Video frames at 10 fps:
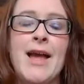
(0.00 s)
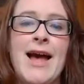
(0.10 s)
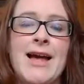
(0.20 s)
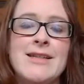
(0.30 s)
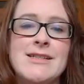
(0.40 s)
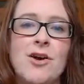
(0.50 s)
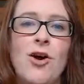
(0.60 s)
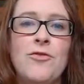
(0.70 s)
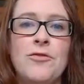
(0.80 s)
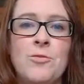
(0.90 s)
And
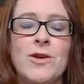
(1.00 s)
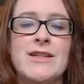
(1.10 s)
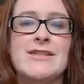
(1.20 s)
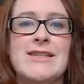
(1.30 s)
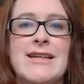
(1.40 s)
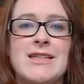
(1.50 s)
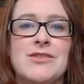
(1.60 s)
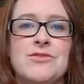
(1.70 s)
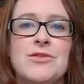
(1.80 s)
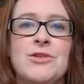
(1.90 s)
often what I'd see is
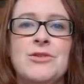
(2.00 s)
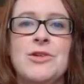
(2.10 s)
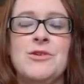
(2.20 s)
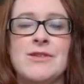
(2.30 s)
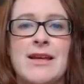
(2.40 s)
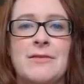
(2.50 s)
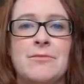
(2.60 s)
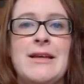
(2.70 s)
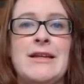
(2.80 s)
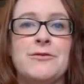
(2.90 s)
through using
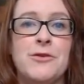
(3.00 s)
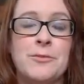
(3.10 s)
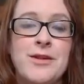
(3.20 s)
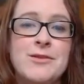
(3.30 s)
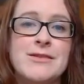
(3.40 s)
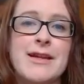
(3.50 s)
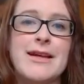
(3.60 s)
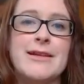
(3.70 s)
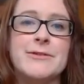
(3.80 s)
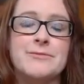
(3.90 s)
meaningful music,